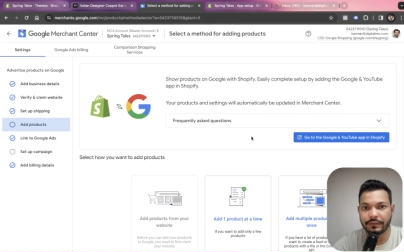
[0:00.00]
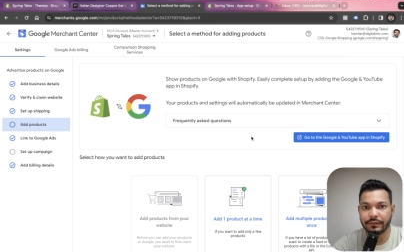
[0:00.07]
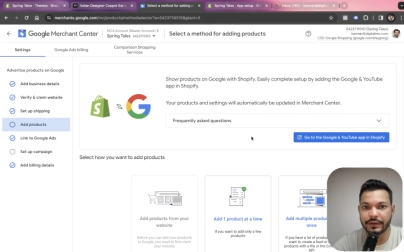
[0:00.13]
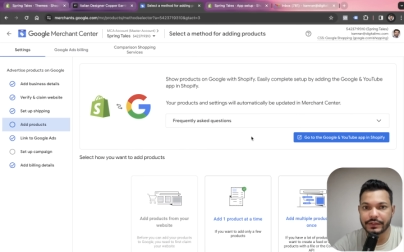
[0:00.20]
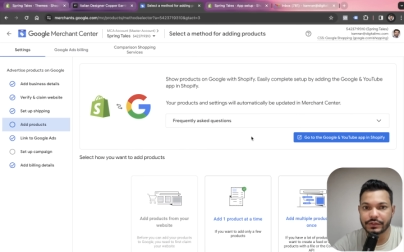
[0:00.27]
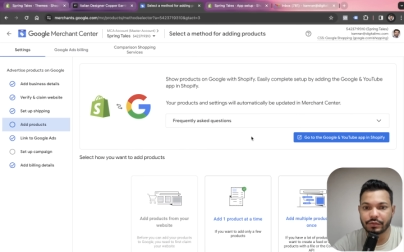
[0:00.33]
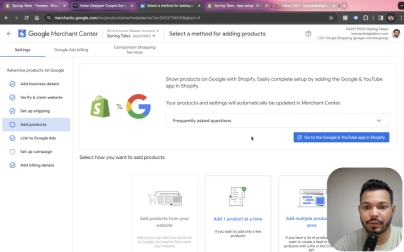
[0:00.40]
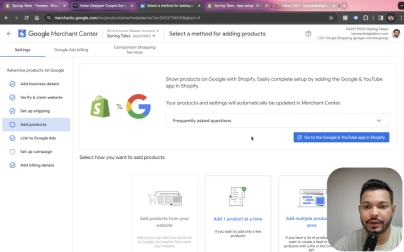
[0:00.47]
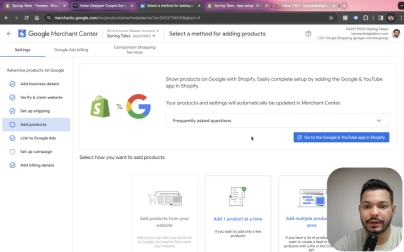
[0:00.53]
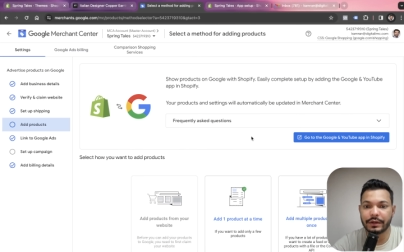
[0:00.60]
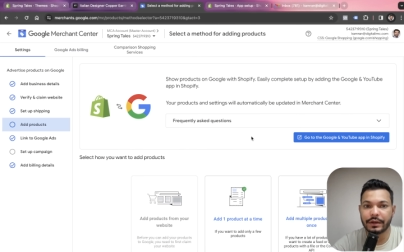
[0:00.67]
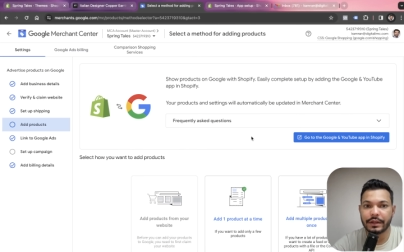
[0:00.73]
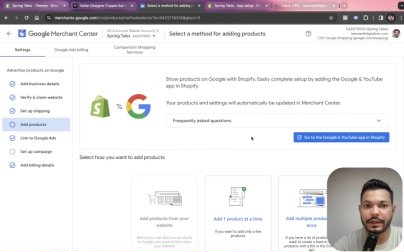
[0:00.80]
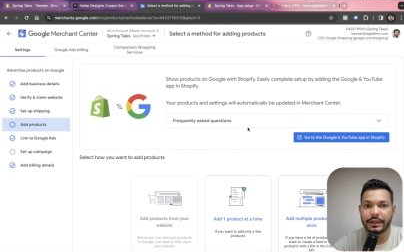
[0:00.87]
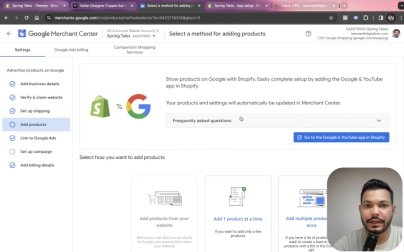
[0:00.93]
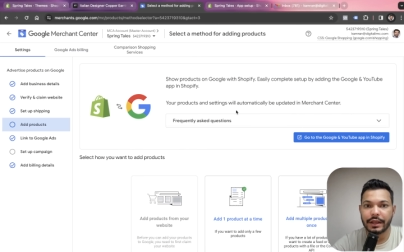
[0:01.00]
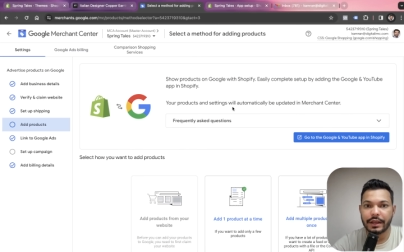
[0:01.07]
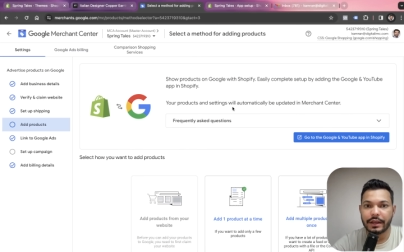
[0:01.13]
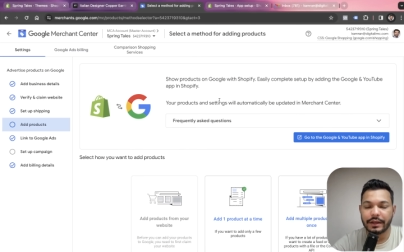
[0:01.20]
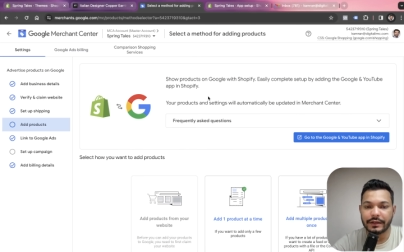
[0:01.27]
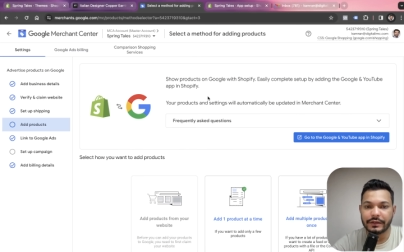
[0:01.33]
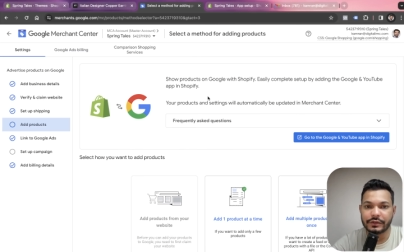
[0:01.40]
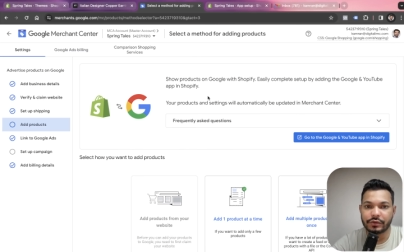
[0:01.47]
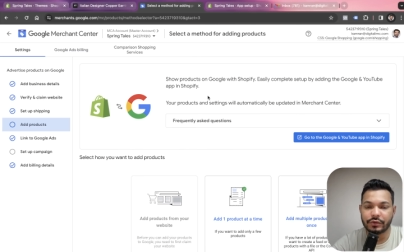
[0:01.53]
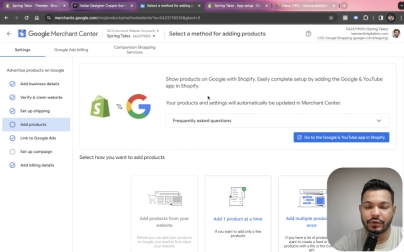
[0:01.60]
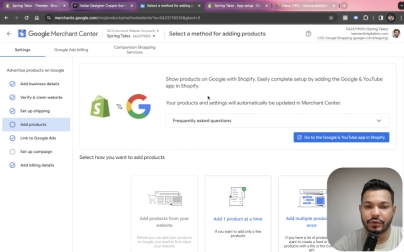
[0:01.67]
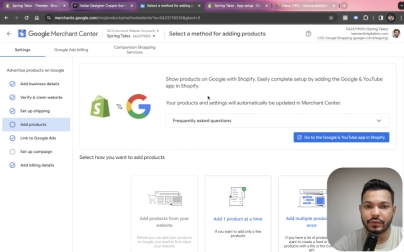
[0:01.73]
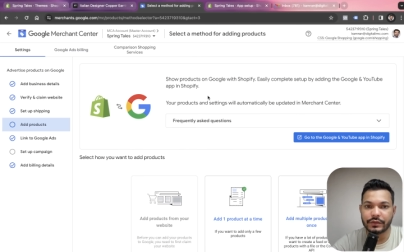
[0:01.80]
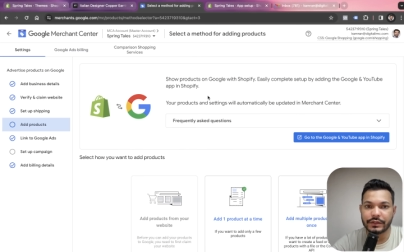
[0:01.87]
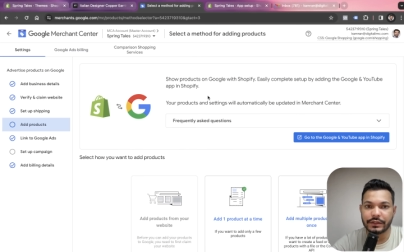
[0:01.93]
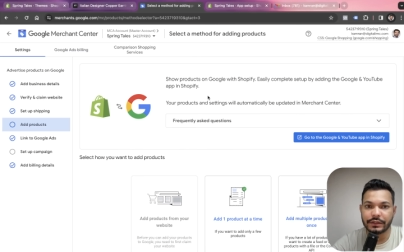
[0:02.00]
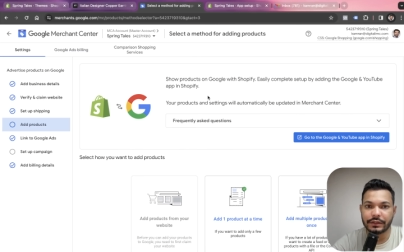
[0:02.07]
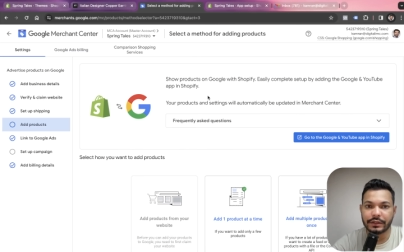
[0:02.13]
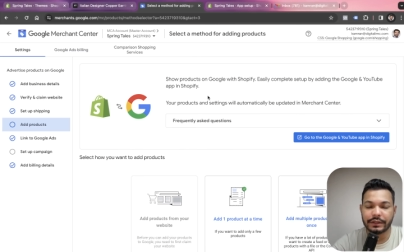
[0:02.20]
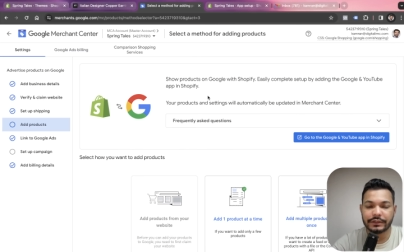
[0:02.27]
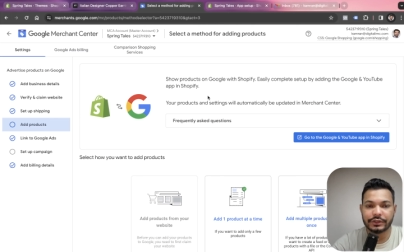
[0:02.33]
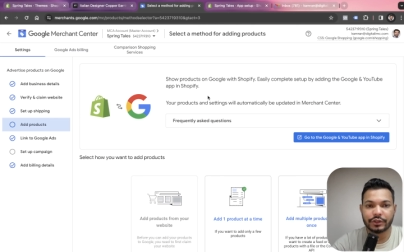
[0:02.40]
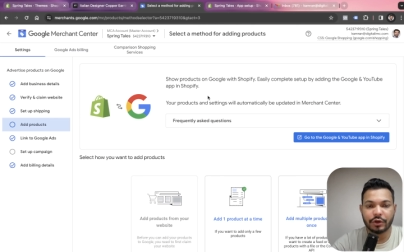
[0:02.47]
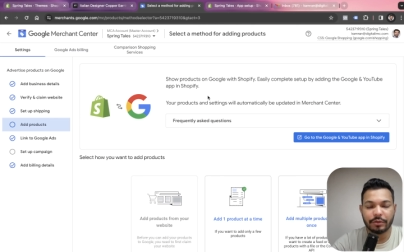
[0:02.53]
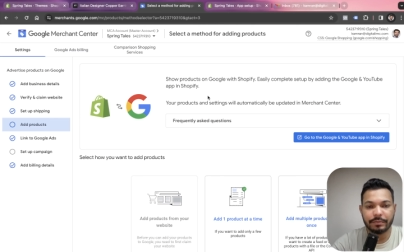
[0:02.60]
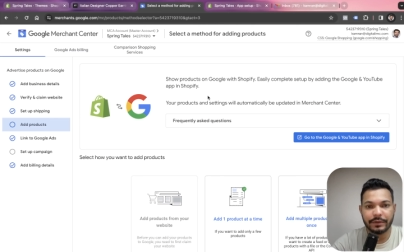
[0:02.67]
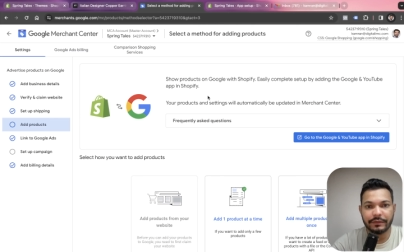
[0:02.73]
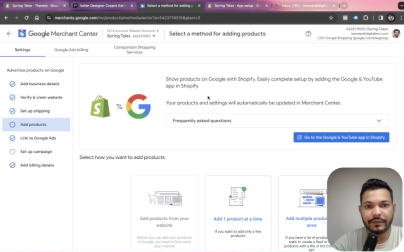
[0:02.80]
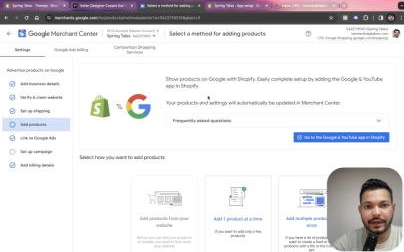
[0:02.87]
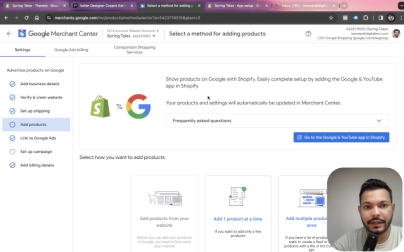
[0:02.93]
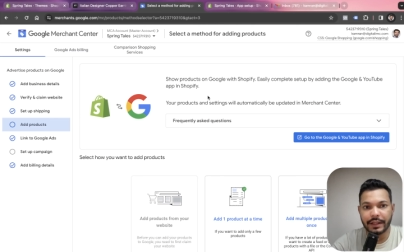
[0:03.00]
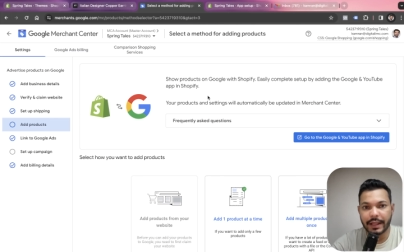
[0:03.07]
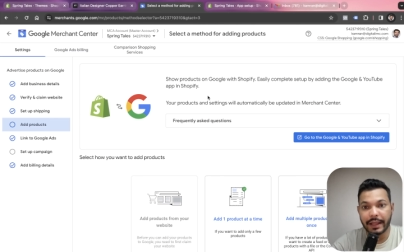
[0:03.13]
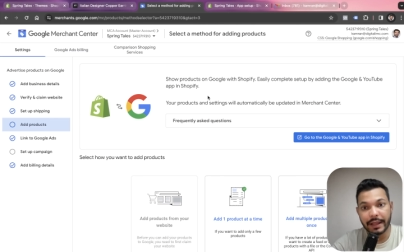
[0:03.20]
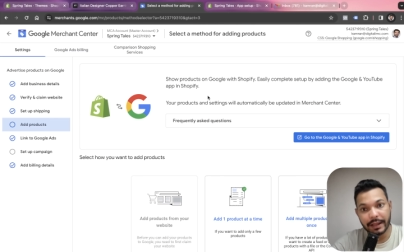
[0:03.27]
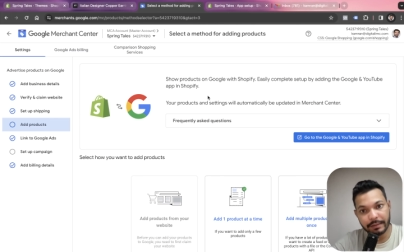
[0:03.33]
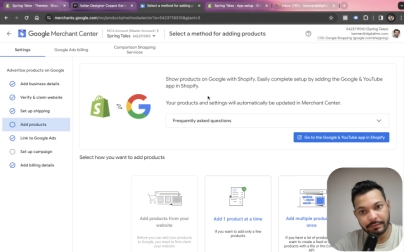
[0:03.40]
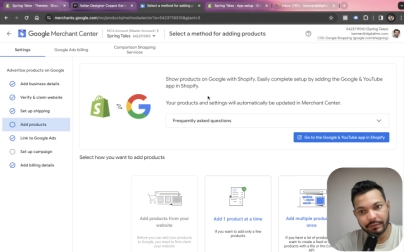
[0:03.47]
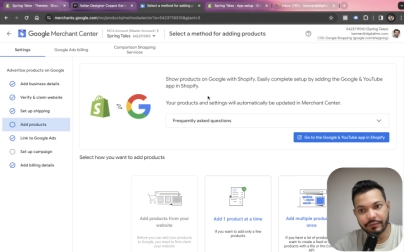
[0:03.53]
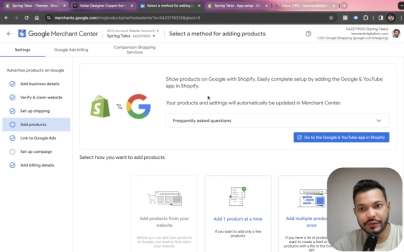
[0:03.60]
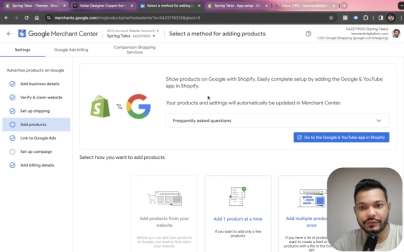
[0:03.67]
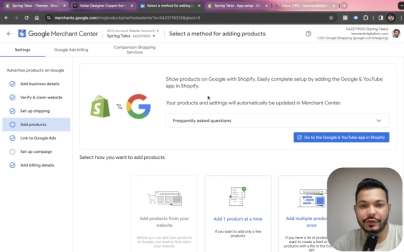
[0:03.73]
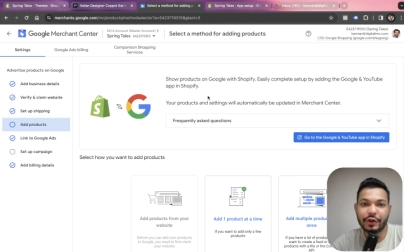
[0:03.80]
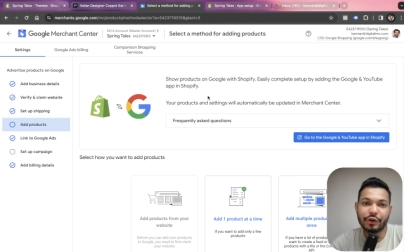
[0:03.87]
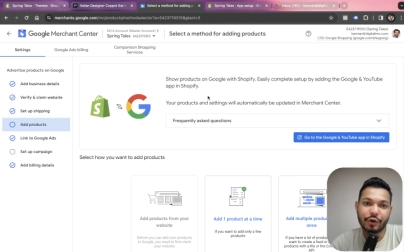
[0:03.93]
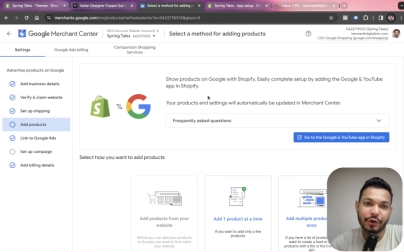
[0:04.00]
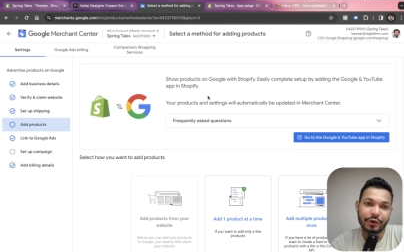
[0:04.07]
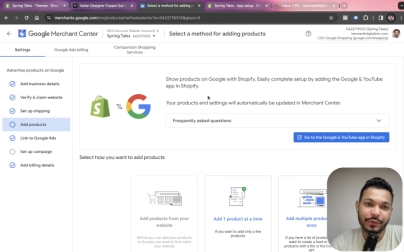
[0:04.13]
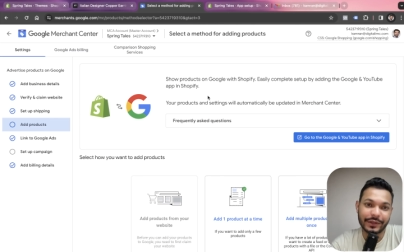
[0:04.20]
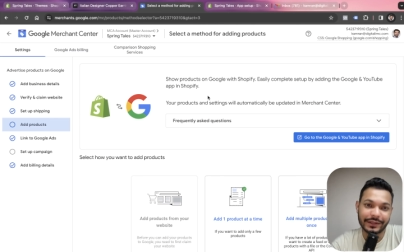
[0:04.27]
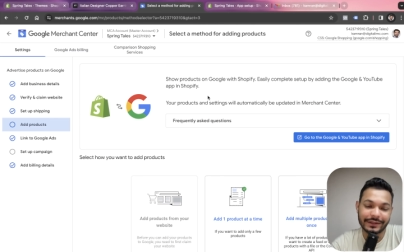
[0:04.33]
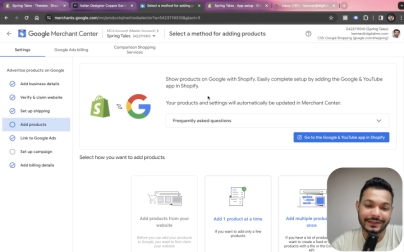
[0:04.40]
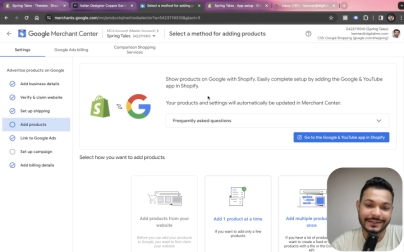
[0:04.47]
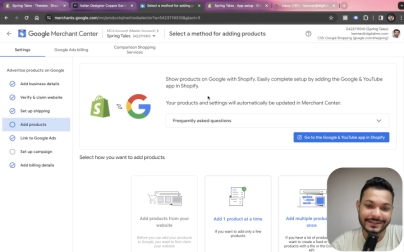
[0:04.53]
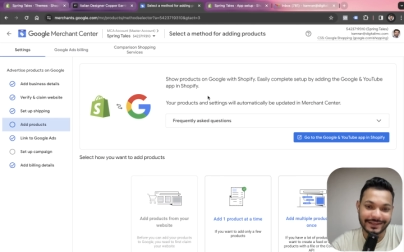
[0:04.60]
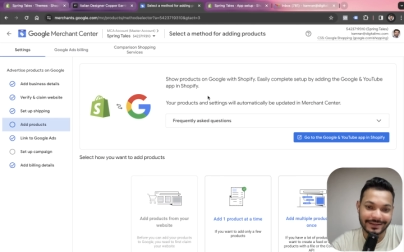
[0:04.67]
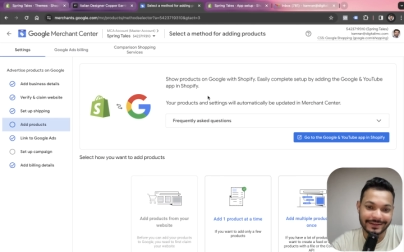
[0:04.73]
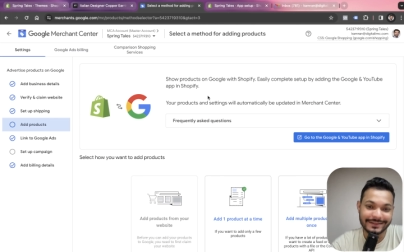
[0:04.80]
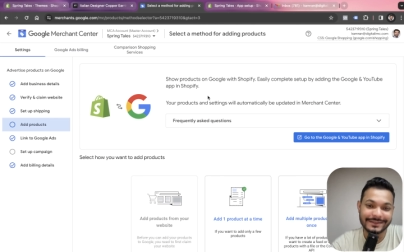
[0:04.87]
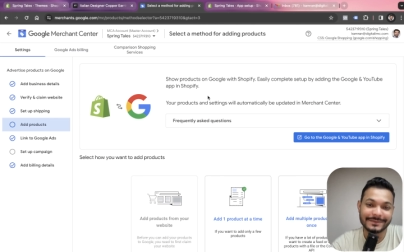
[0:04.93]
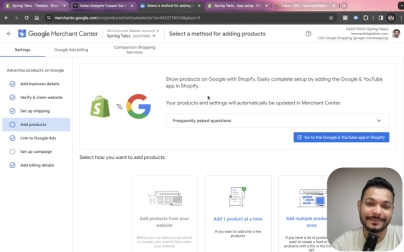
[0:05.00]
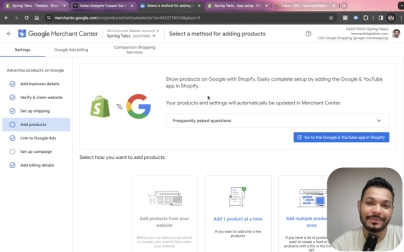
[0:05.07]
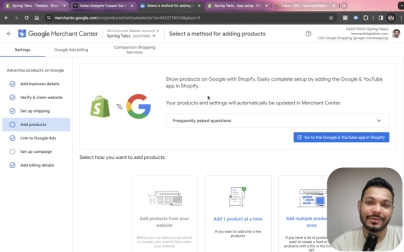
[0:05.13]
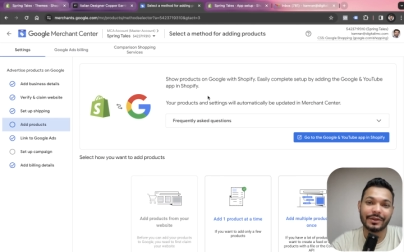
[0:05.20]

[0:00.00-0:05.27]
First one is to using the Shopify app, which we are not doing in this case